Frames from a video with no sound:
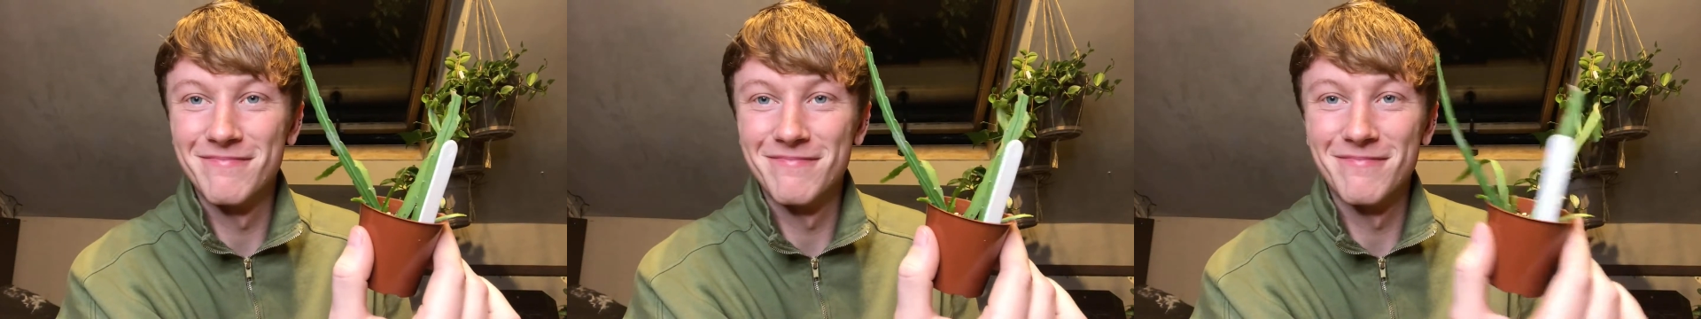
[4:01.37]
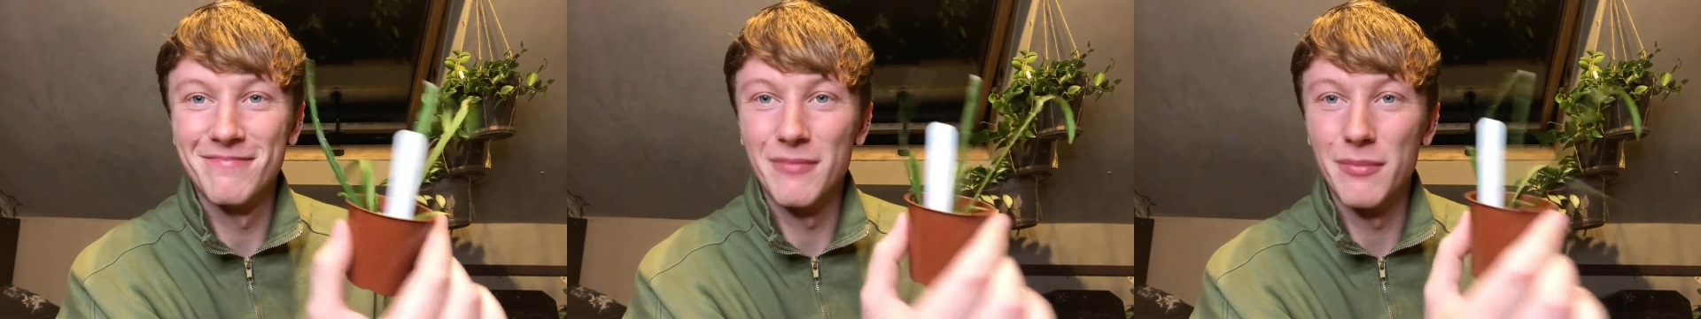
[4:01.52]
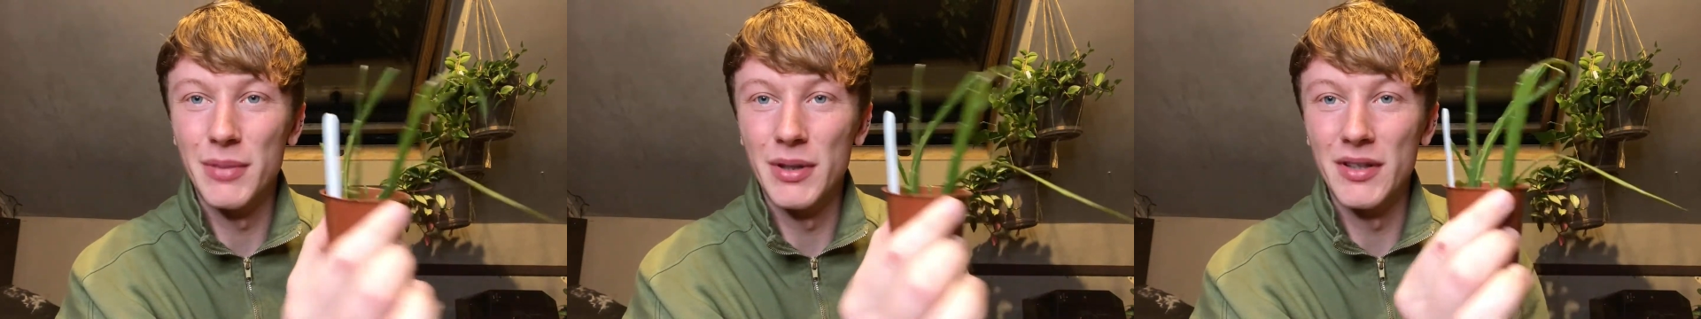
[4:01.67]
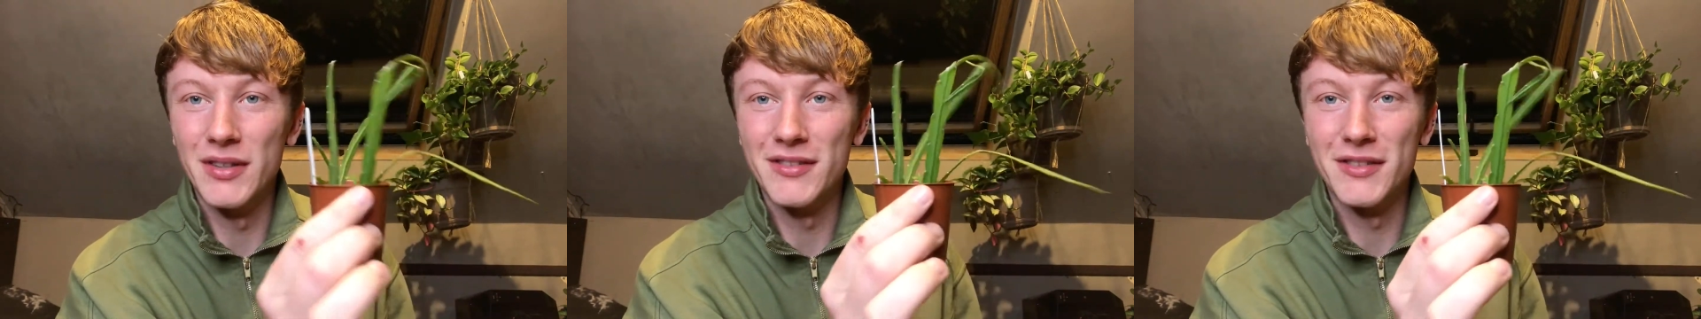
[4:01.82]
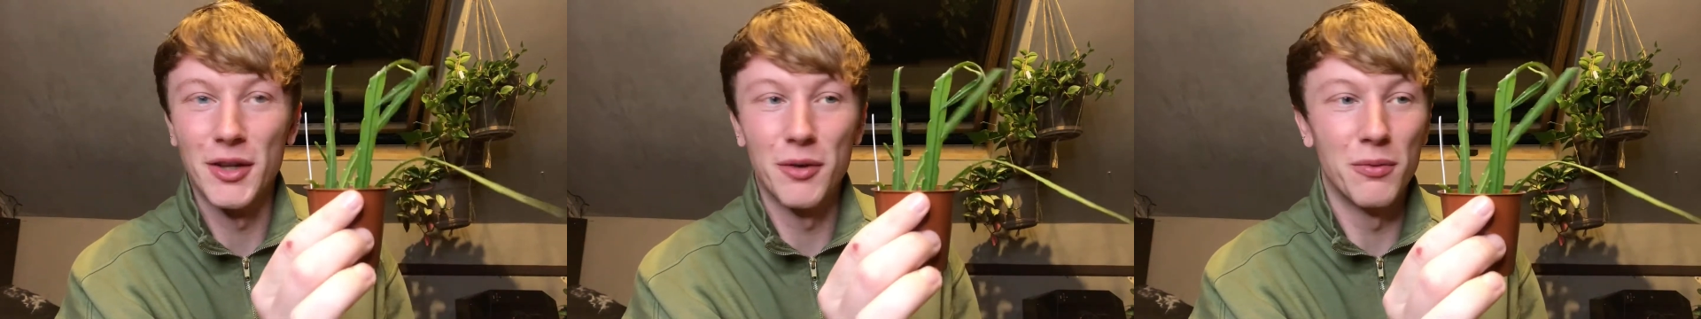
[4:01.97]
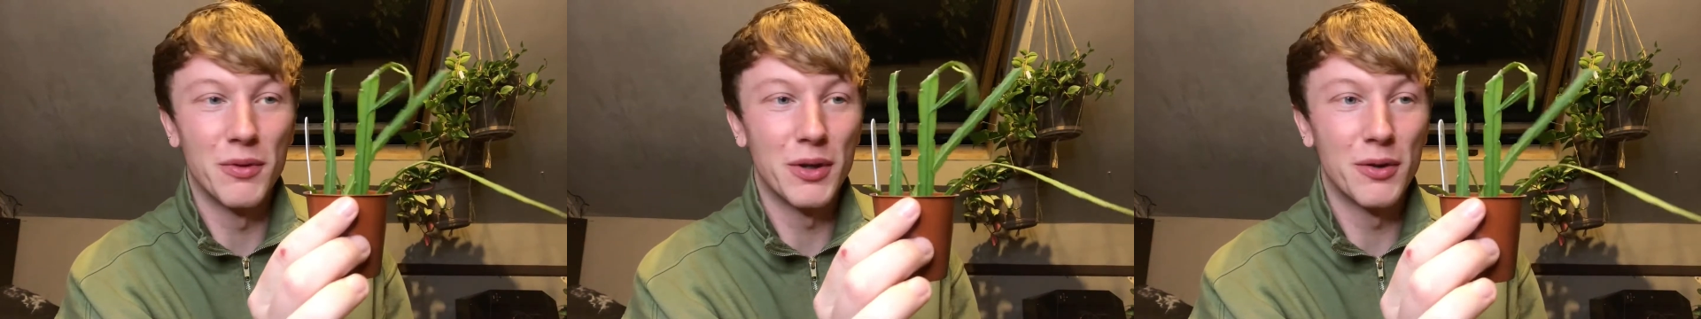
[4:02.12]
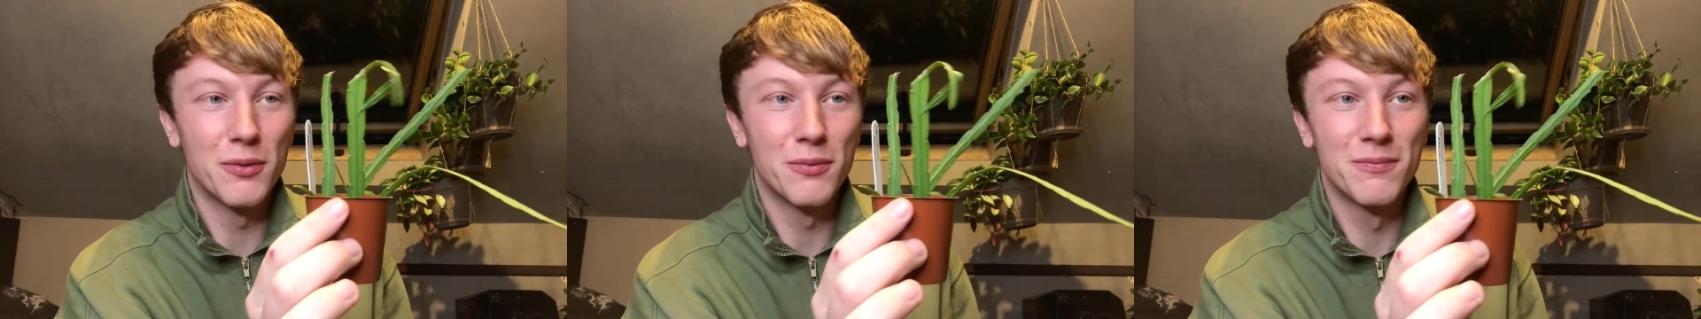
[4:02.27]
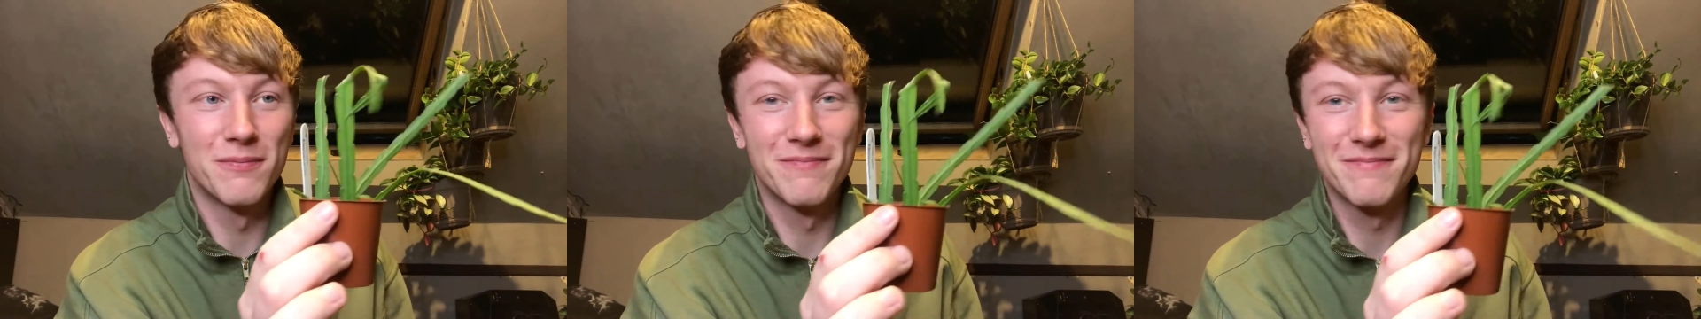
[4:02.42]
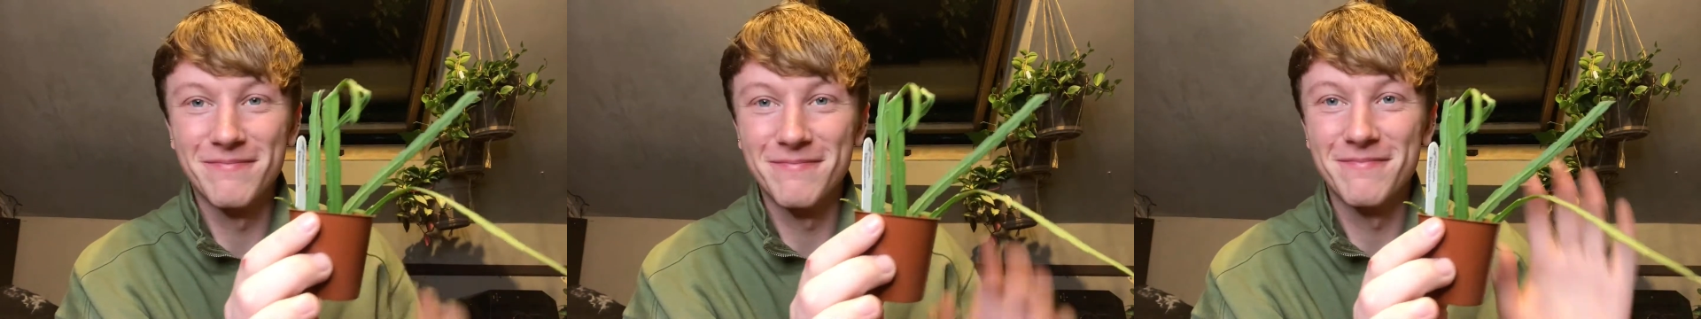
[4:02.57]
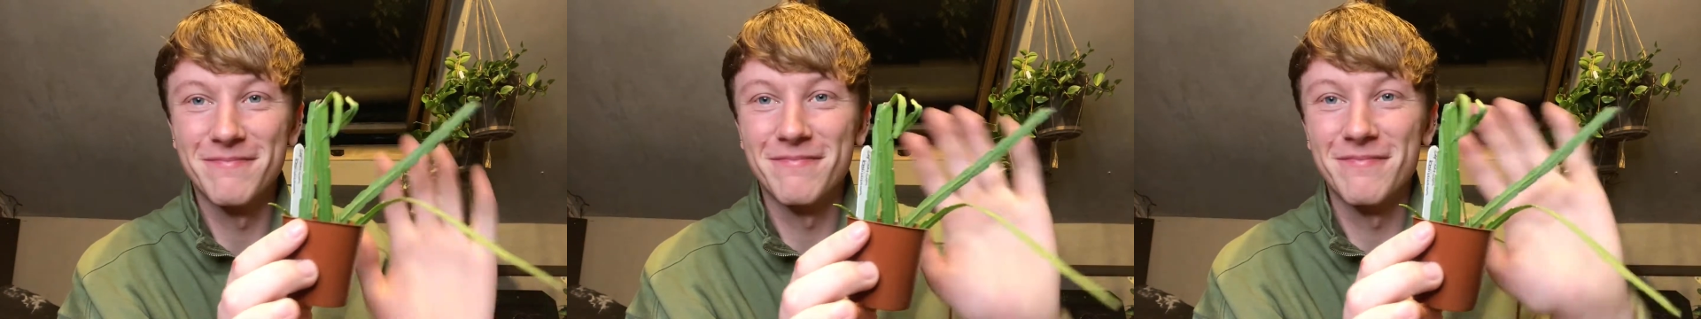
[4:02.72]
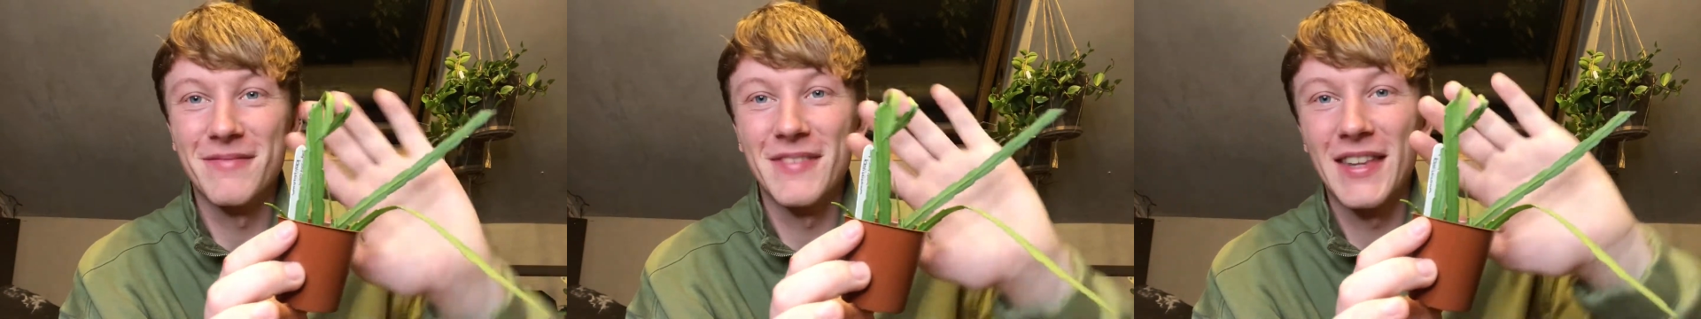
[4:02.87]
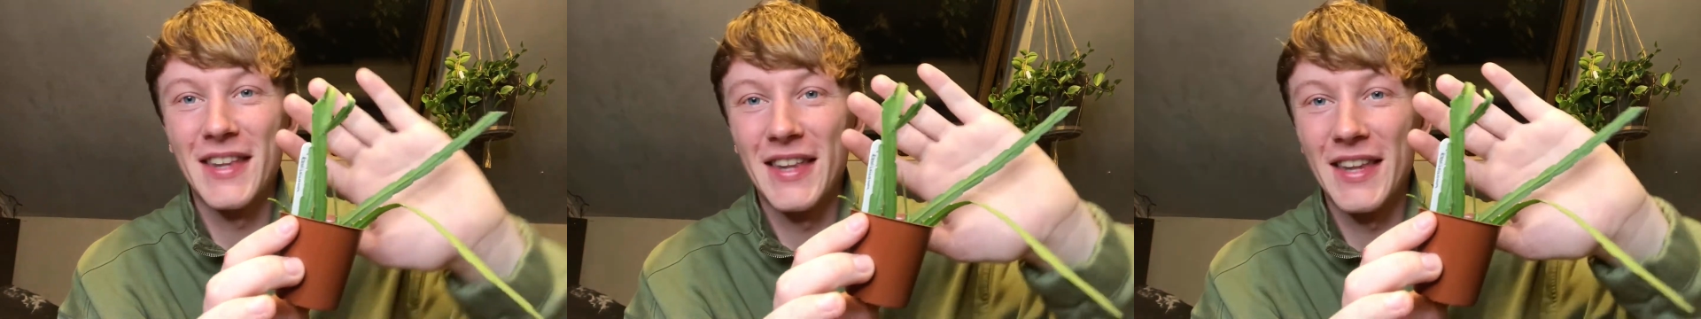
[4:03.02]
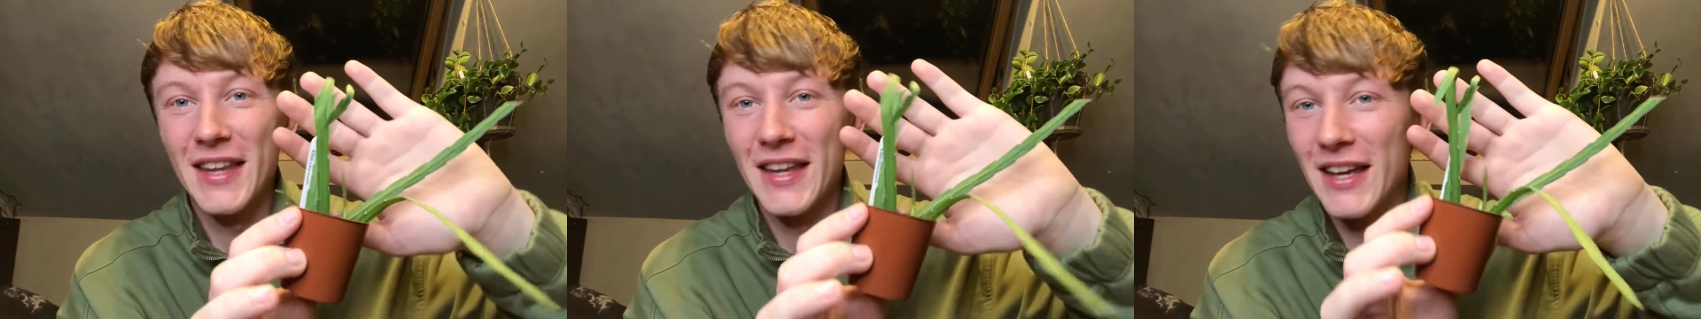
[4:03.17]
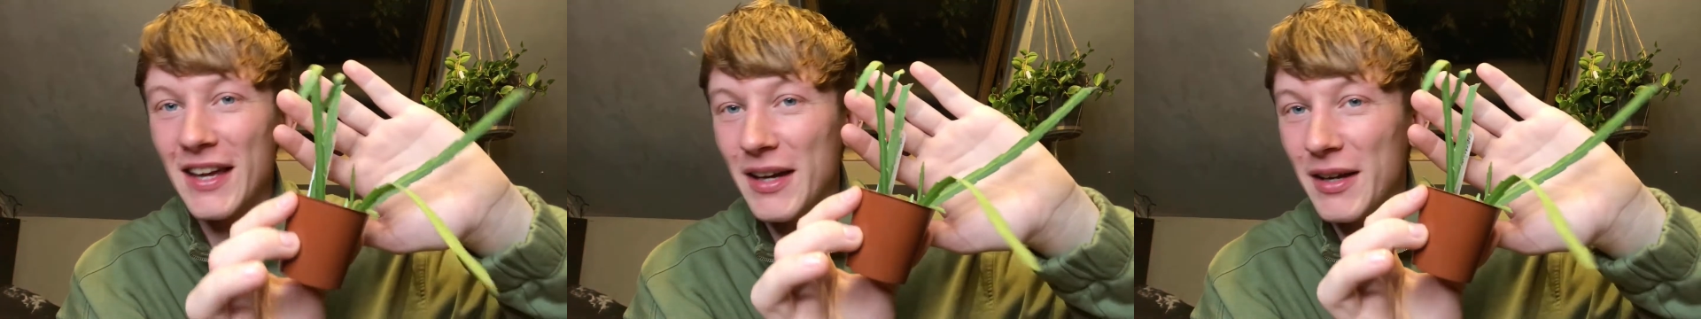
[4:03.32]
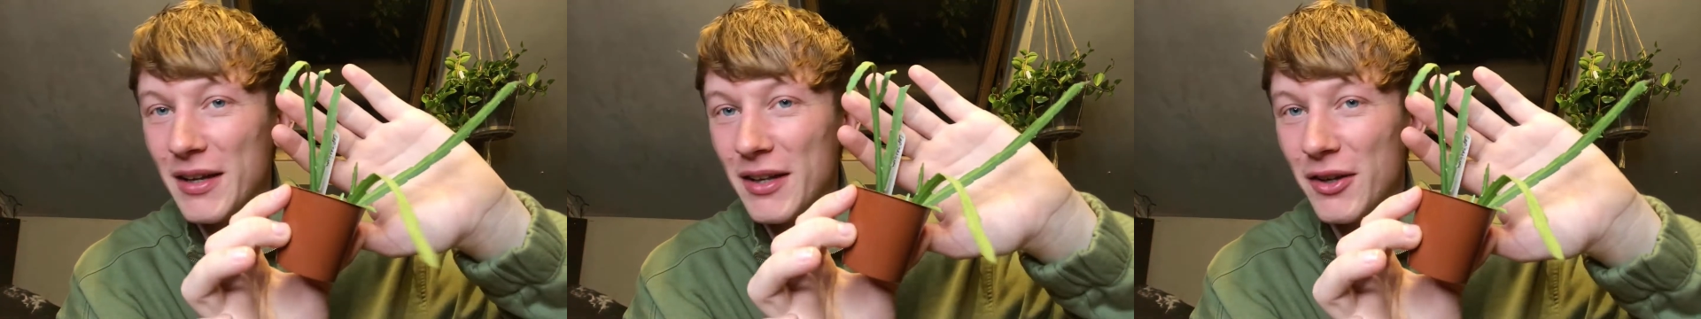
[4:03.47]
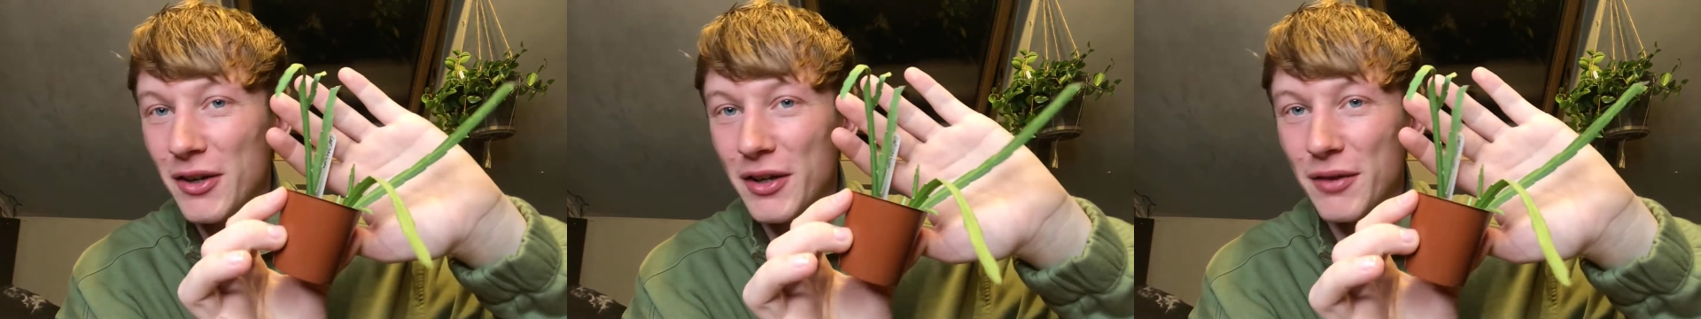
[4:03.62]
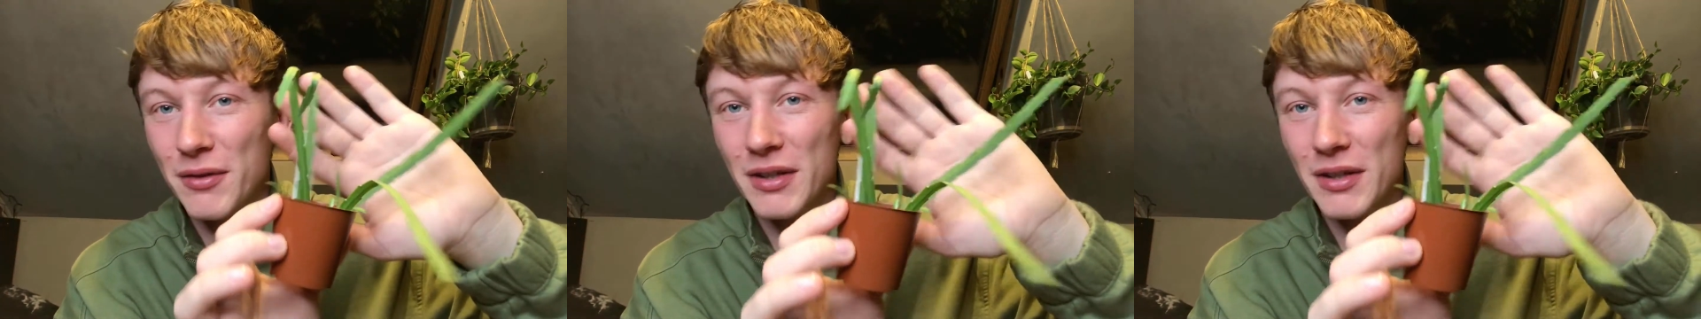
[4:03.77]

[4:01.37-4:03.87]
but don't we all? Looks a